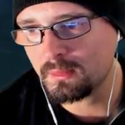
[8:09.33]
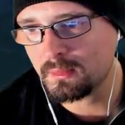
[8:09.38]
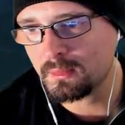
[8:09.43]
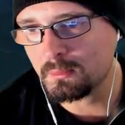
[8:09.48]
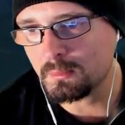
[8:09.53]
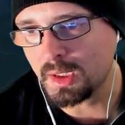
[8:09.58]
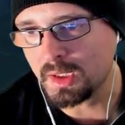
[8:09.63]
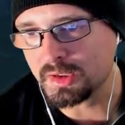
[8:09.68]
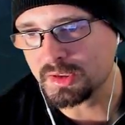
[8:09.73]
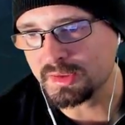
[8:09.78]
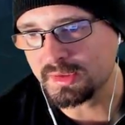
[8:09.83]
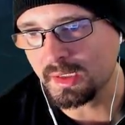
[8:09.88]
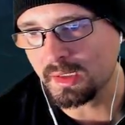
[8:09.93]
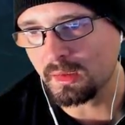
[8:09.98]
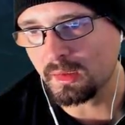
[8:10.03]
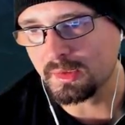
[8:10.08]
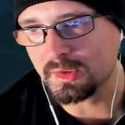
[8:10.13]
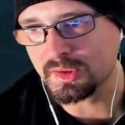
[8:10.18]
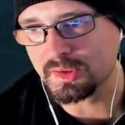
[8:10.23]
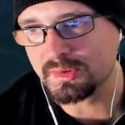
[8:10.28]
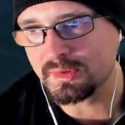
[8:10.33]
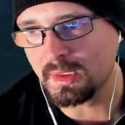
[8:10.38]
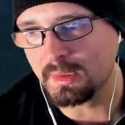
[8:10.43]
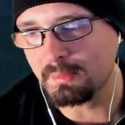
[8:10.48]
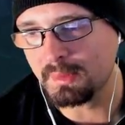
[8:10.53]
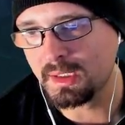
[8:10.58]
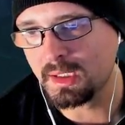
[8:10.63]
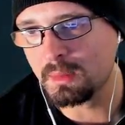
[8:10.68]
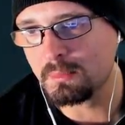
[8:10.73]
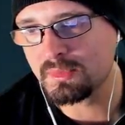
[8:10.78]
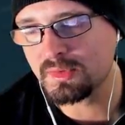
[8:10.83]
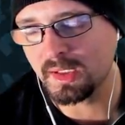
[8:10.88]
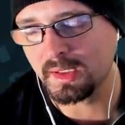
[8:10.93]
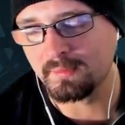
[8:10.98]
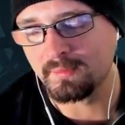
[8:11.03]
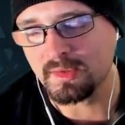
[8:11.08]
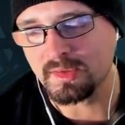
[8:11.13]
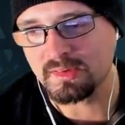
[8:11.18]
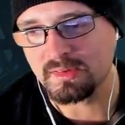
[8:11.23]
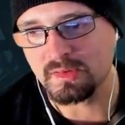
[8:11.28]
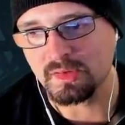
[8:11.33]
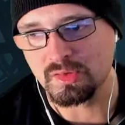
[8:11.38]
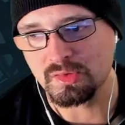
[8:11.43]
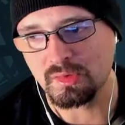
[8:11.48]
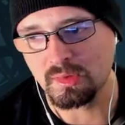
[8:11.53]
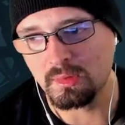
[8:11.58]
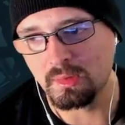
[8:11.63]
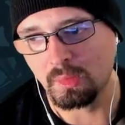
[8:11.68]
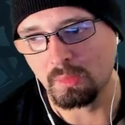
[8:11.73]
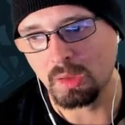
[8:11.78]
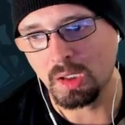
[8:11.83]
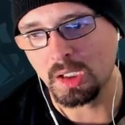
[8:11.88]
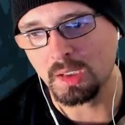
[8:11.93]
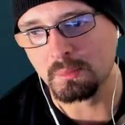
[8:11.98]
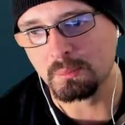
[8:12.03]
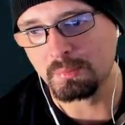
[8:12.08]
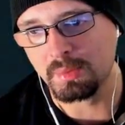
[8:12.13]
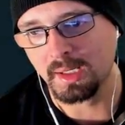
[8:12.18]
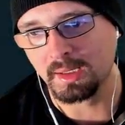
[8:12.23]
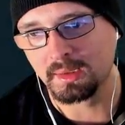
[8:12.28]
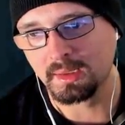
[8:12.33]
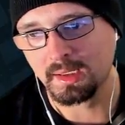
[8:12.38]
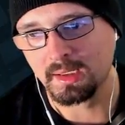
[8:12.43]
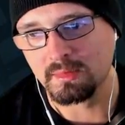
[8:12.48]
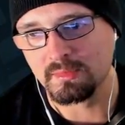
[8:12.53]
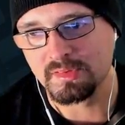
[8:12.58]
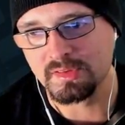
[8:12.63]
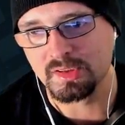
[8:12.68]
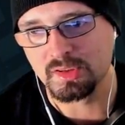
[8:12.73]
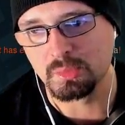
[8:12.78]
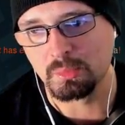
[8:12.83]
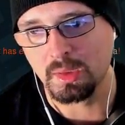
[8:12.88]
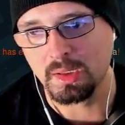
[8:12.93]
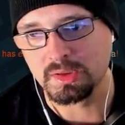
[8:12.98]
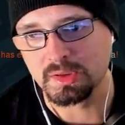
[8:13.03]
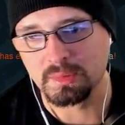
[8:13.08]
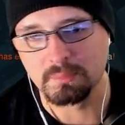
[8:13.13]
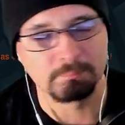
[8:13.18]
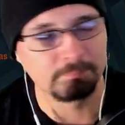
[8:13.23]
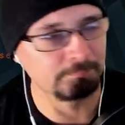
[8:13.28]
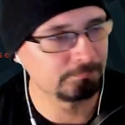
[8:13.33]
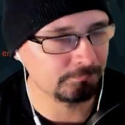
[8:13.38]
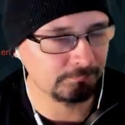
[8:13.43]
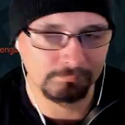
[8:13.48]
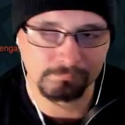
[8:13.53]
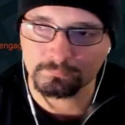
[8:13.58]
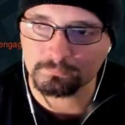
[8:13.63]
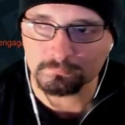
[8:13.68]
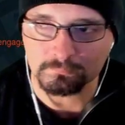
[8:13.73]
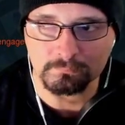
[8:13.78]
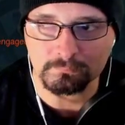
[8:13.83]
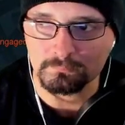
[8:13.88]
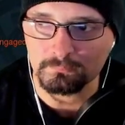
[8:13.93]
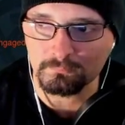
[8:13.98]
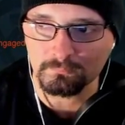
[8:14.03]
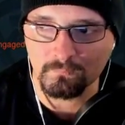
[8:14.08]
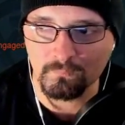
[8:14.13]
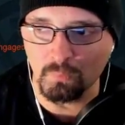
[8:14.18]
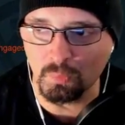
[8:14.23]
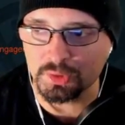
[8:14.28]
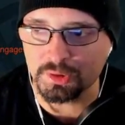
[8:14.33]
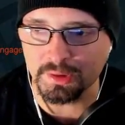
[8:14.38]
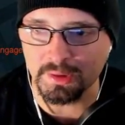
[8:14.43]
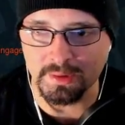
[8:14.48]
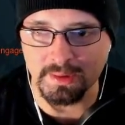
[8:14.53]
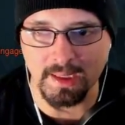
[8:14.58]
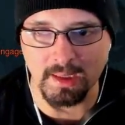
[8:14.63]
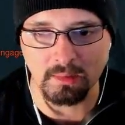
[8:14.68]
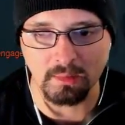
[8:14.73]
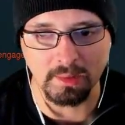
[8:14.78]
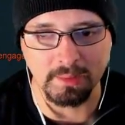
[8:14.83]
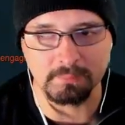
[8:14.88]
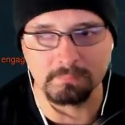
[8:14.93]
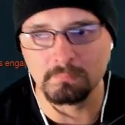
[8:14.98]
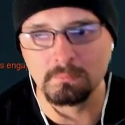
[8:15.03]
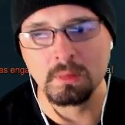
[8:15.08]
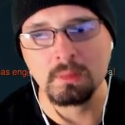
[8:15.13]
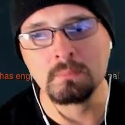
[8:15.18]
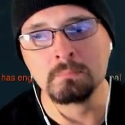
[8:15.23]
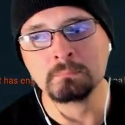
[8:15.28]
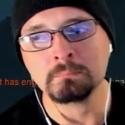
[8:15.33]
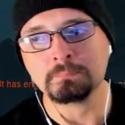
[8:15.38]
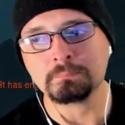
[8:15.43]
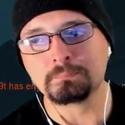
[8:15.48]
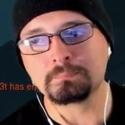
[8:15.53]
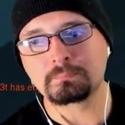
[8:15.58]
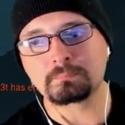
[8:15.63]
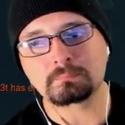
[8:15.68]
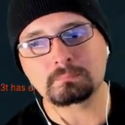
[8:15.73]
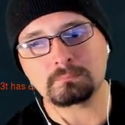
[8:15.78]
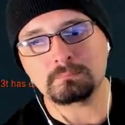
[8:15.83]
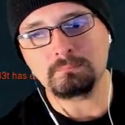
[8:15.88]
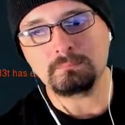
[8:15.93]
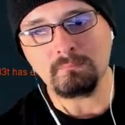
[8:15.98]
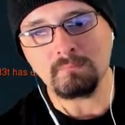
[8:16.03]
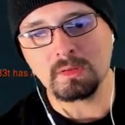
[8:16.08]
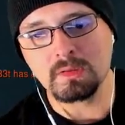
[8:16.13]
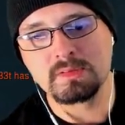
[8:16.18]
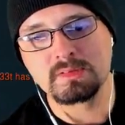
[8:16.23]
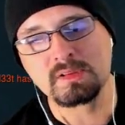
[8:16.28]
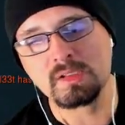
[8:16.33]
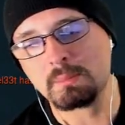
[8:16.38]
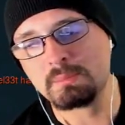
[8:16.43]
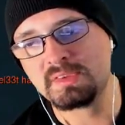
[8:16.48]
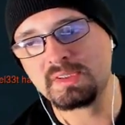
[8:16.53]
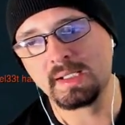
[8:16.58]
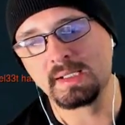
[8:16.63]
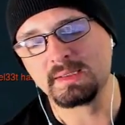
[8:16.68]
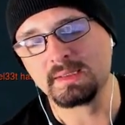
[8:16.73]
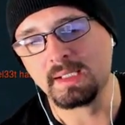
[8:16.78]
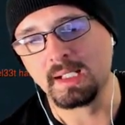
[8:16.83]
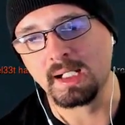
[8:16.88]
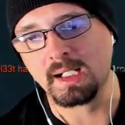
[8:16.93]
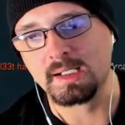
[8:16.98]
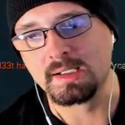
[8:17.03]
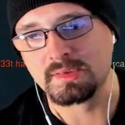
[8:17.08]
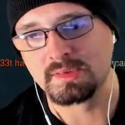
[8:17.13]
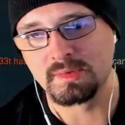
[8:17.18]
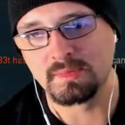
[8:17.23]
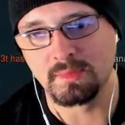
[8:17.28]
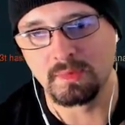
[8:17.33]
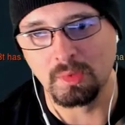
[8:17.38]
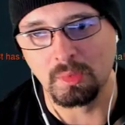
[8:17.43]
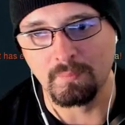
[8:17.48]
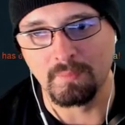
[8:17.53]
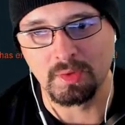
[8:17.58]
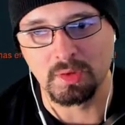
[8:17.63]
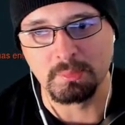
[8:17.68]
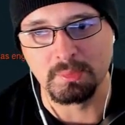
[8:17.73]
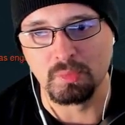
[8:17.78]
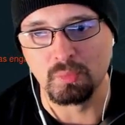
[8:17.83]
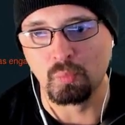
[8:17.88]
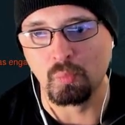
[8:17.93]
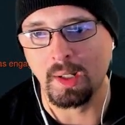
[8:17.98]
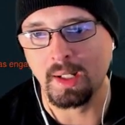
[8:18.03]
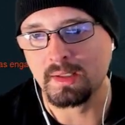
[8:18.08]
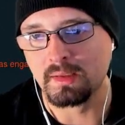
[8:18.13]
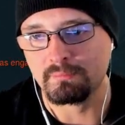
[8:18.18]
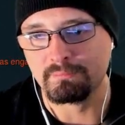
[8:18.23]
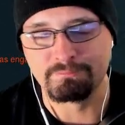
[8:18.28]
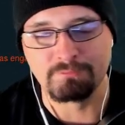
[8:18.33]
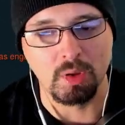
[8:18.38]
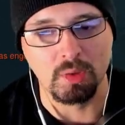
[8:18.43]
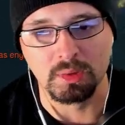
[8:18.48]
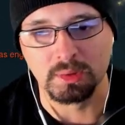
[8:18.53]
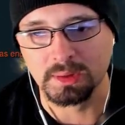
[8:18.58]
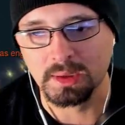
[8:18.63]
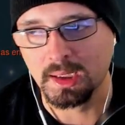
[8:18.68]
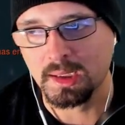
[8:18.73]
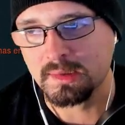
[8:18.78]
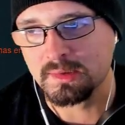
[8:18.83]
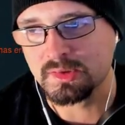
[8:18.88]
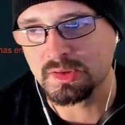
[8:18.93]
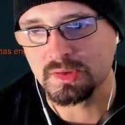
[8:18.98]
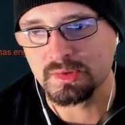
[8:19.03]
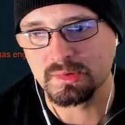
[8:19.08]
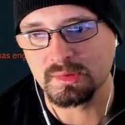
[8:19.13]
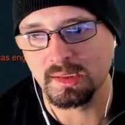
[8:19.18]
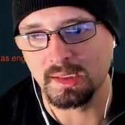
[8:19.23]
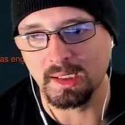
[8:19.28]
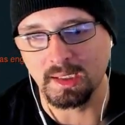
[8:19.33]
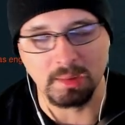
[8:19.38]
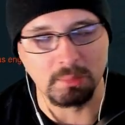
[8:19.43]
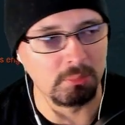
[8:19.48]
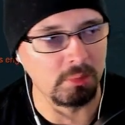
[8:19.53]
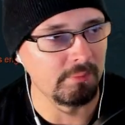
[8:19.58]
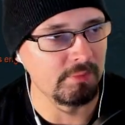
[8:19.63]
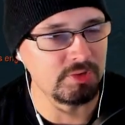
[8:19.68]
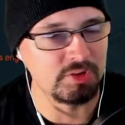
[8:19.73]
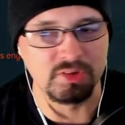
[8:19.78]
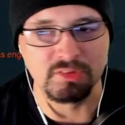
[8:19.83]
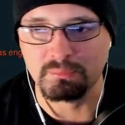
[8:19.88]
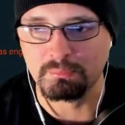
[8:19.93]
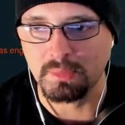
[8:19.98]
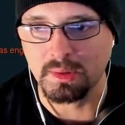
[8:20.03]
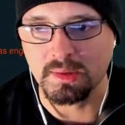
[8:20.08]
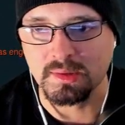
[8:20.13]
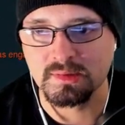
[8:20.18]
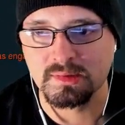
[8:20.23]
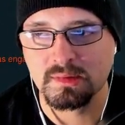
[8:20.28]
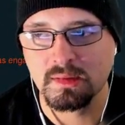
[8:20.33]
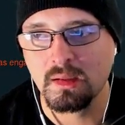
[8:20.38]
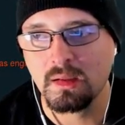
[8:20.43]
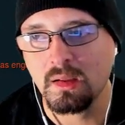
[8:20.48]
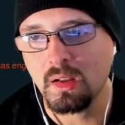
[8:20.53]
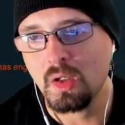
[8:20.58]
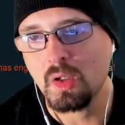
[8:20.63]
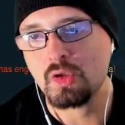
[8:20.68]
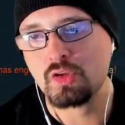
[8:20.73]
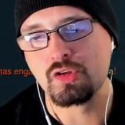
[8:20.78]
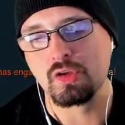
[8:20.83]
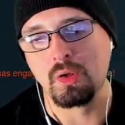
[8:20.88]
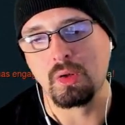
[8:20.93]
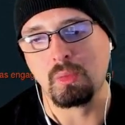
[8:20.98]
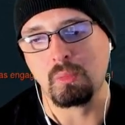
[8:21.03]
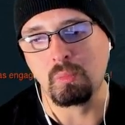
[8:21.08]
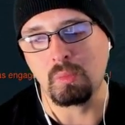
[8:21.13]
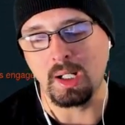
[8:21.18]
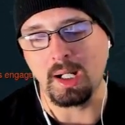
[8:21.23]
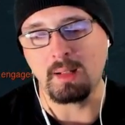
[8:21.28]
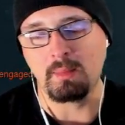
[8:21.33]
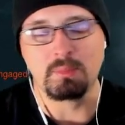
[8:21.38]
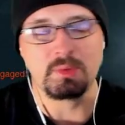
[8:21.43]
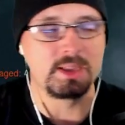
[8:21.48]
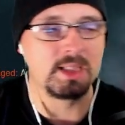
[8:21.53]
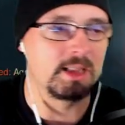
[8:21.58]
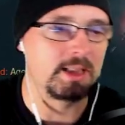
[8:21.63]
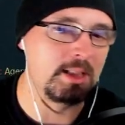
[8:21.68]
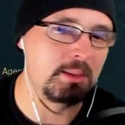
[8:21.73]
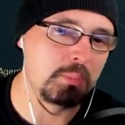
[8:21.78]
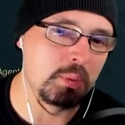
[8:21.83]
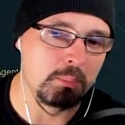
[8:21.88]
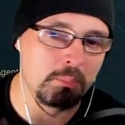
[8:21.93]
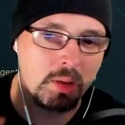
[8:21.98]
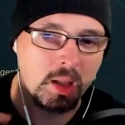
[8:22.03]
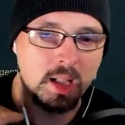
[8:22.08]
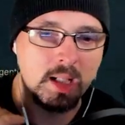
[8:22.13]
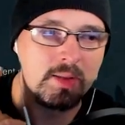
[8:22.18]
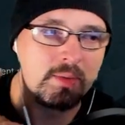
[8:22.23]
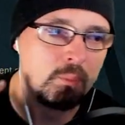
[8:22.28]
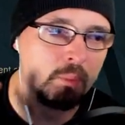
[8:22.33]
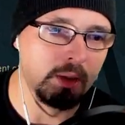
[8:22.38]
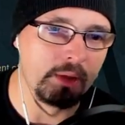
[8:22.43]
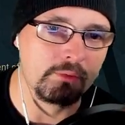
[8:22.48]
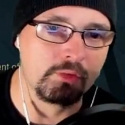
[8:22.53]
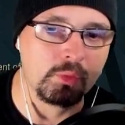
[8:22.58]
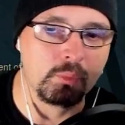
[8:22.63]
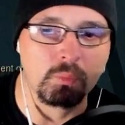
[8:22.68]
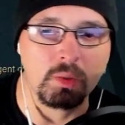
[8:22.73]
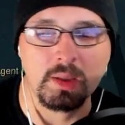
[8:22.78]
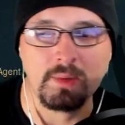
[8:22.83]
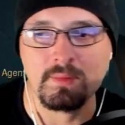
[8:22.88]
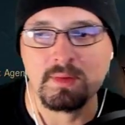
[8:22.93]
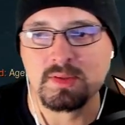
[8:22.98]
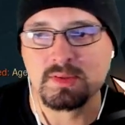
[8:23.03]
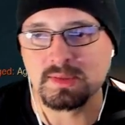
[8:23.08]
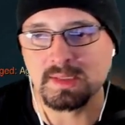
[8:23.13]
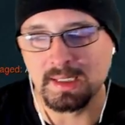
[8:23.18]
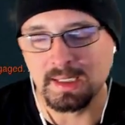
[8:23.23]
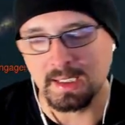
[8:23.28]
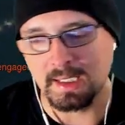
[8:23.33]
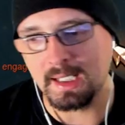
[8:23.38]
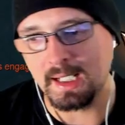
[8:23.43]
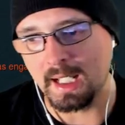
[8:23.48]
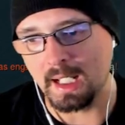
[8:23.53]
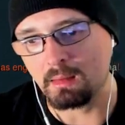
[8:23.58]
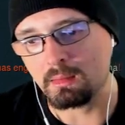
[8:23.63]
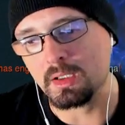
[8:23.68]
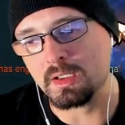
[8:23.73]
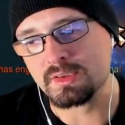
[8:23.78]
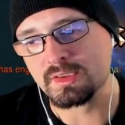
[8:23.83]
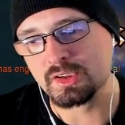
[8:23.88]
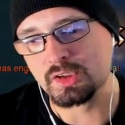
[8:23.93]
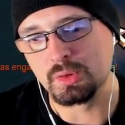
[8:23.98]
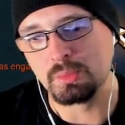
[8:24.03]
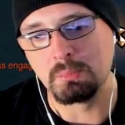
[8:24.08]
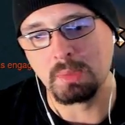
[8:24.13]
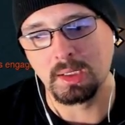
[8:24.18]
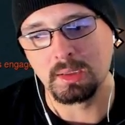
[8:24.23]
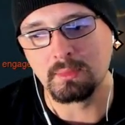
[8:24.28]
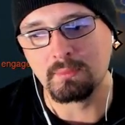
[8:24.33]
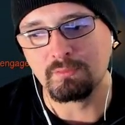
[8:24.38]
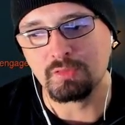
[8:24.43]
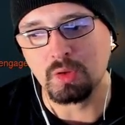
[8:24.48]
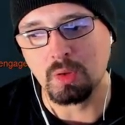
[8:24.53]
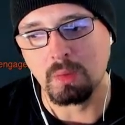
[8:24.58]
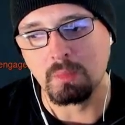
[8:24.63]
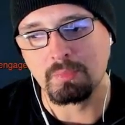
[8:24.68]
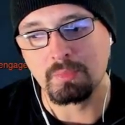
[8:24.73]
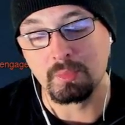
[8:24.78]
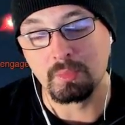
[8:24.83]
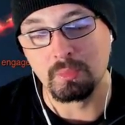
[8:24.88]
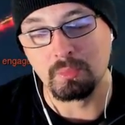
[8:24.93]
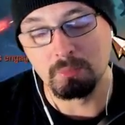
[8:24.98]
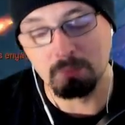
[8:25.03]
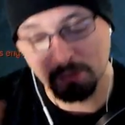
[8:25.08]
As you see here, it becomes like this hunt and peck kind of situation. Once you get down to like sub 10 guys, there could be random falling guys just anywhere that you've missed. So I would kind of keep in mind whenever you're running this, any areas that you might have gone through